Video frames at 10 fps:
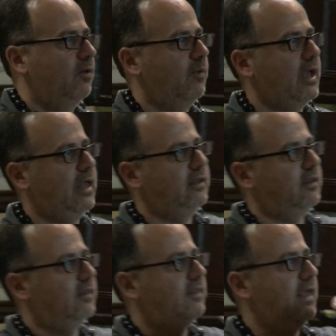
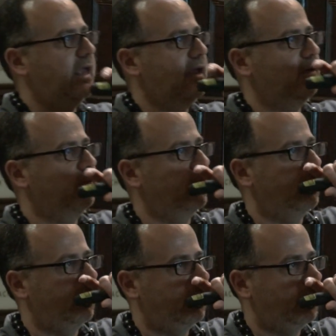when mm. they
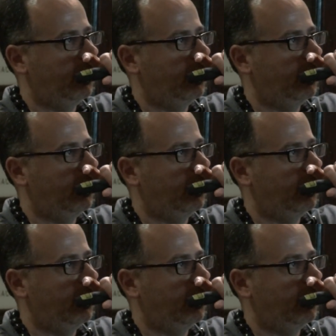were